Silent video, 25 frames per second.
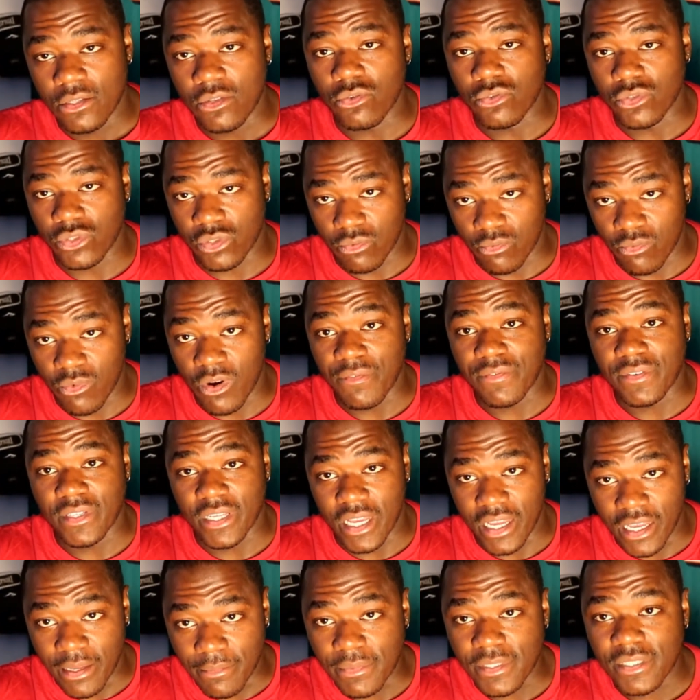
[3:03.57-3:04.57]
Those are some rough
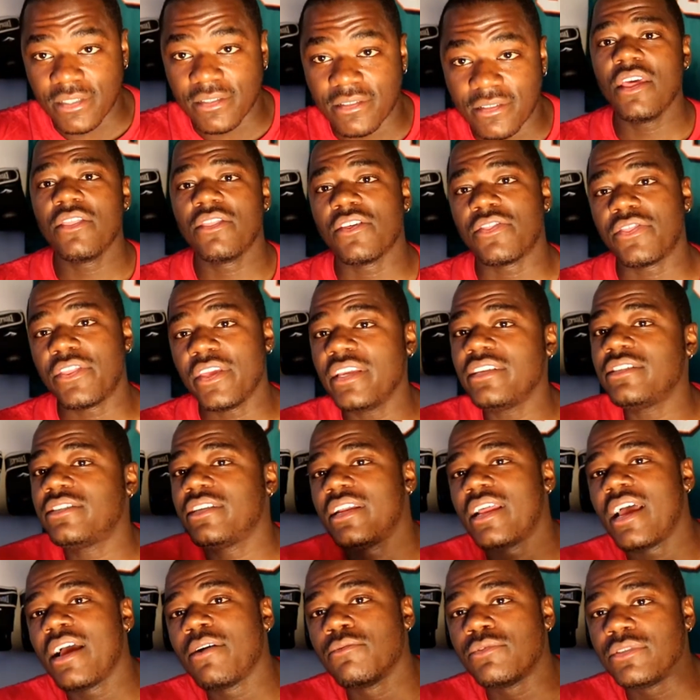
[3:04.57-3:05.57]
times. The things
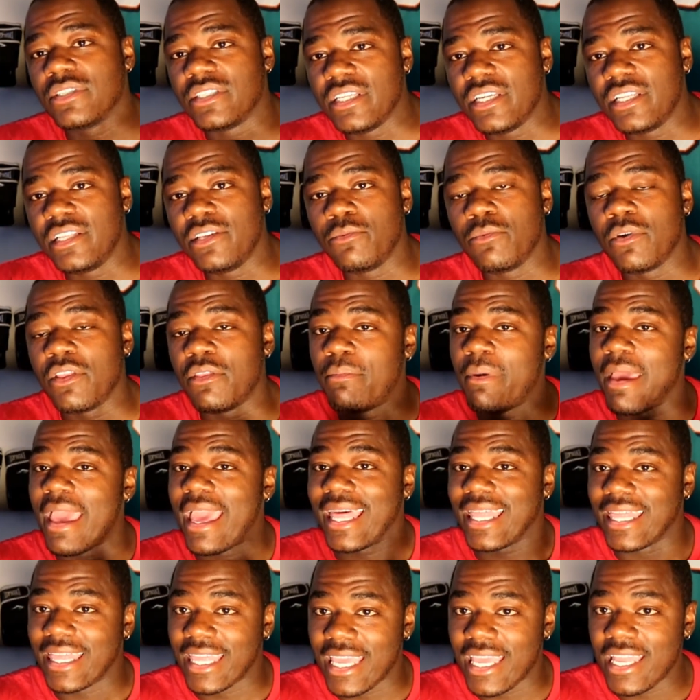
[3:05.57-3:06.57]
that I was dealing with
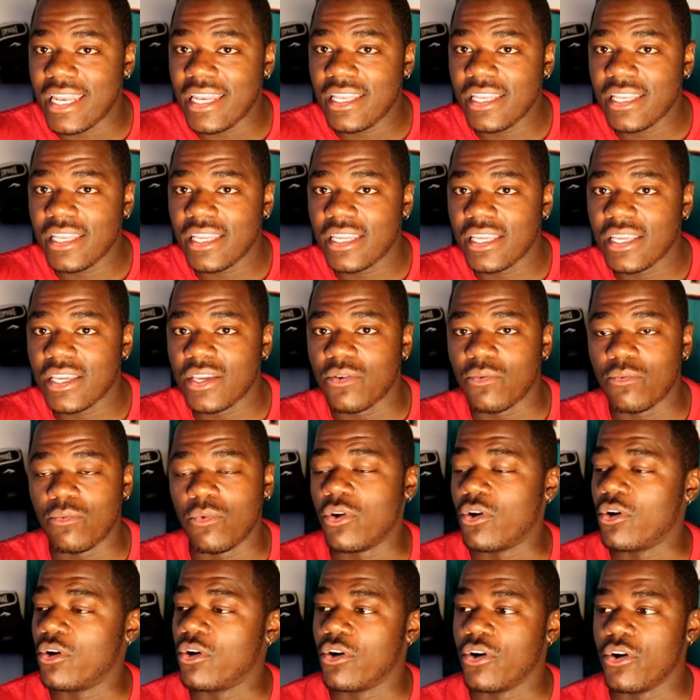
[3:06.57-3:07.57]
back then
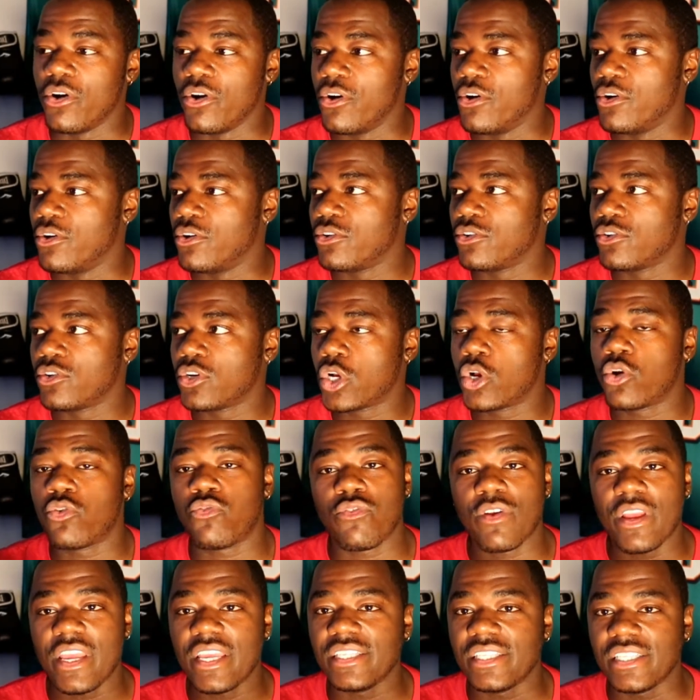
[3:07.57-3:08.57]
were
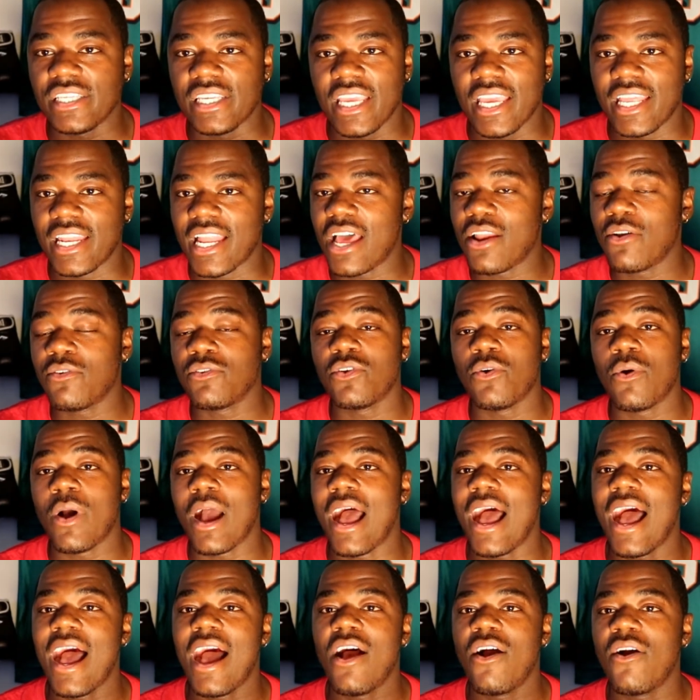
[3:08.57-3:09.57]
crazy, and I don't know
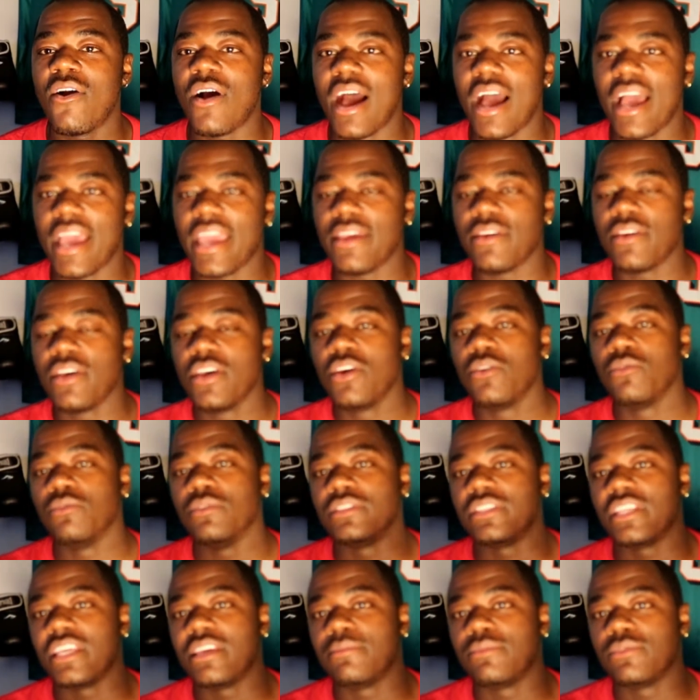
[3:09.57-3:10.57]
how I
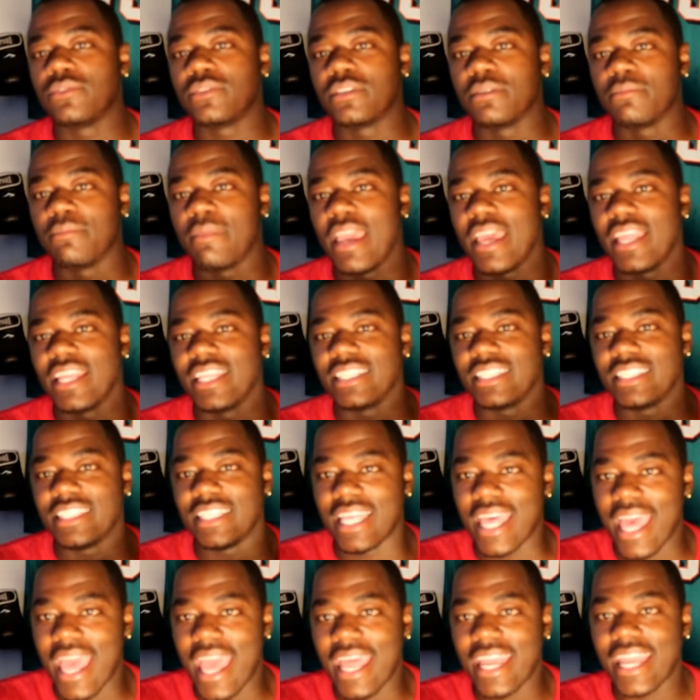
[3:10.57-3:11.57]
was able to manage
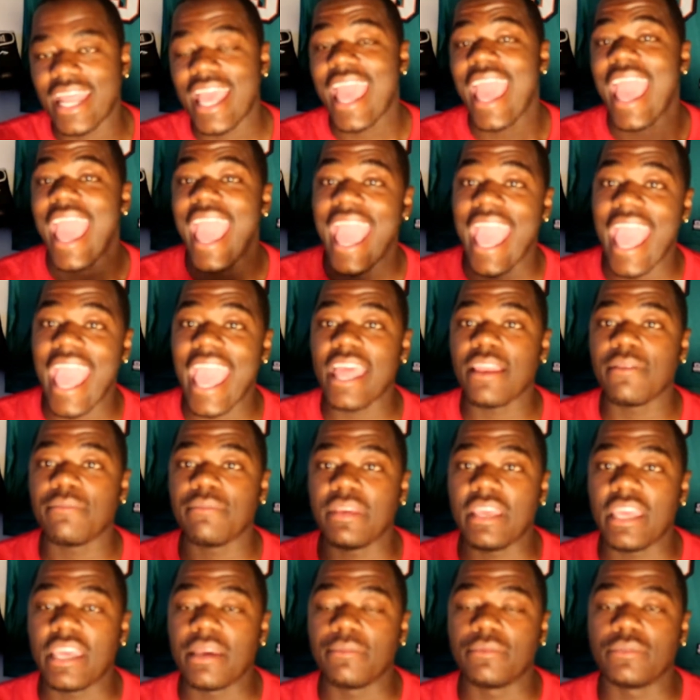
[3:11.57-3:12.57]
that
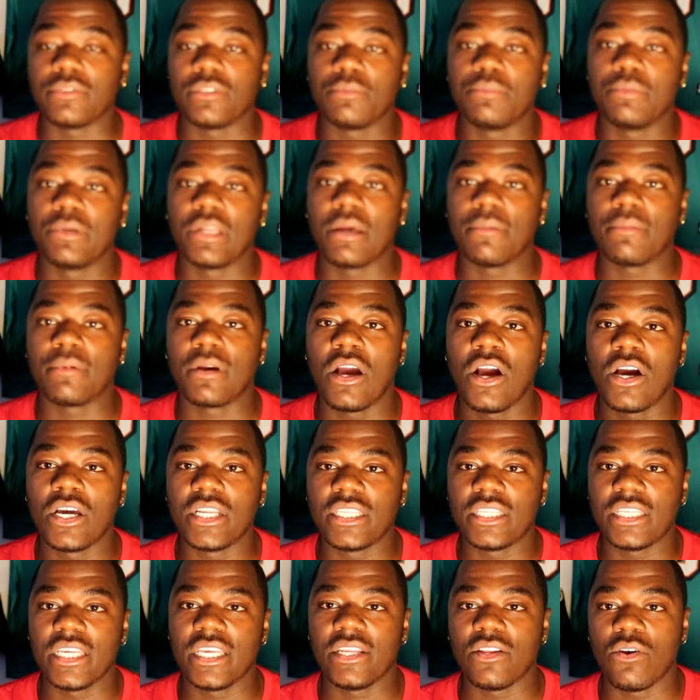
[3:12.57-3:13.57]
and be able to put up
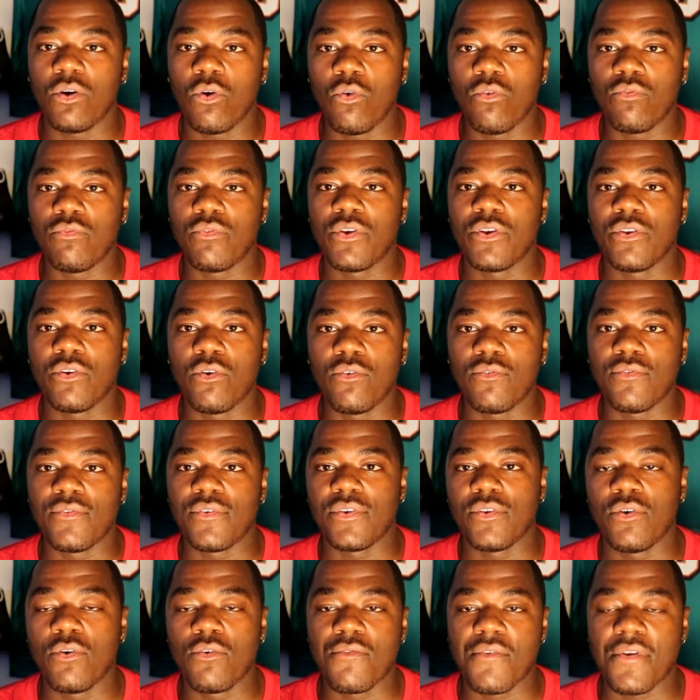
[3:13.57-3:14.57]
content over and
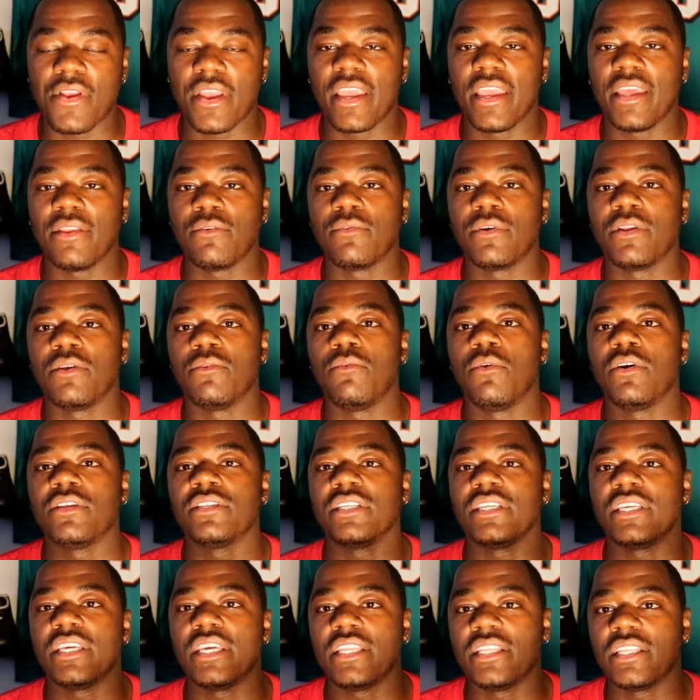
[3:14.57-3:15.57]
over and over again when it
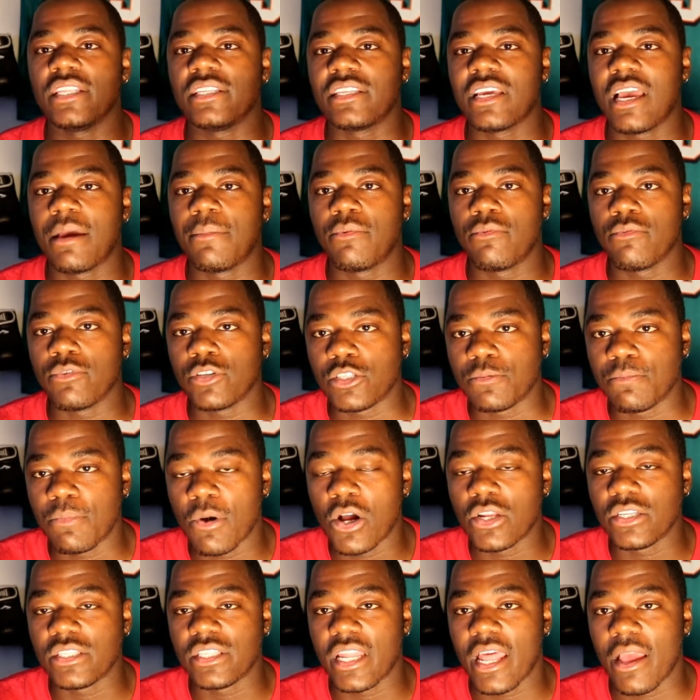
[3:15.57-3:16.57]
wasn't getting the type of
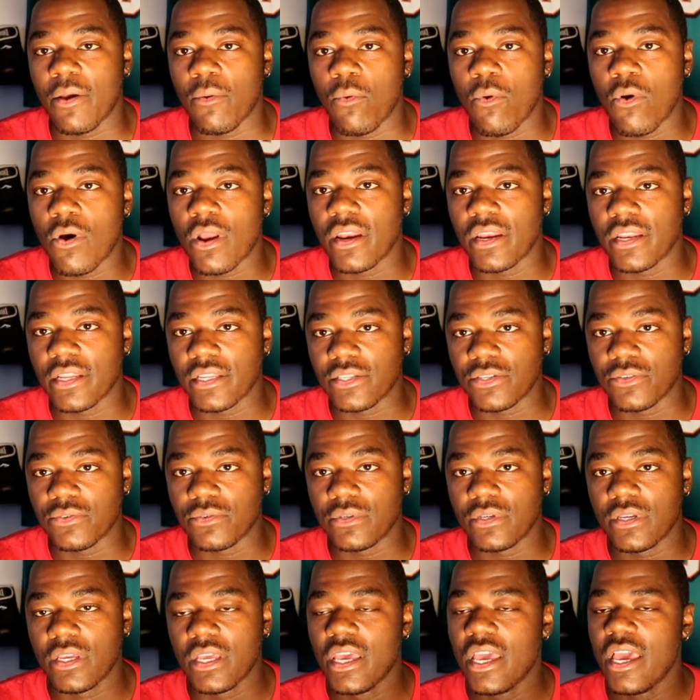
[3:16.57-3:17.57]
response that I wanted it
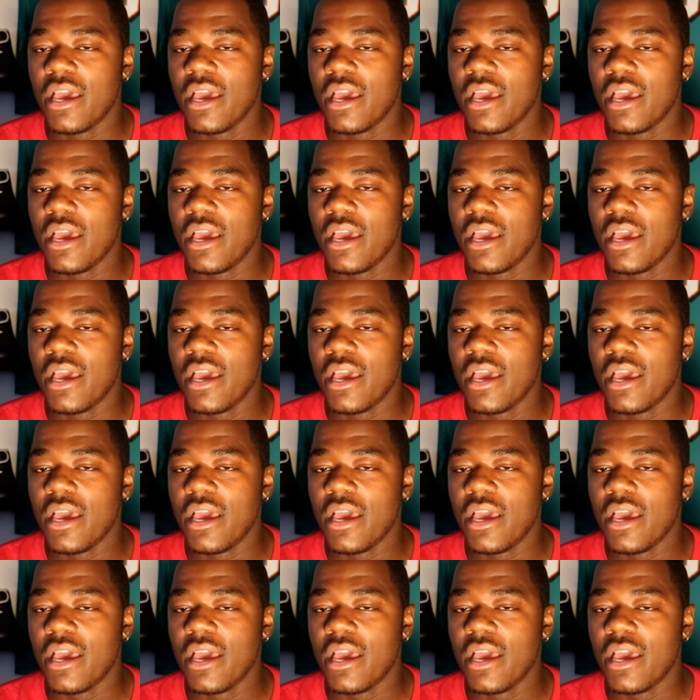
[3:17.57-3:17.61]
to.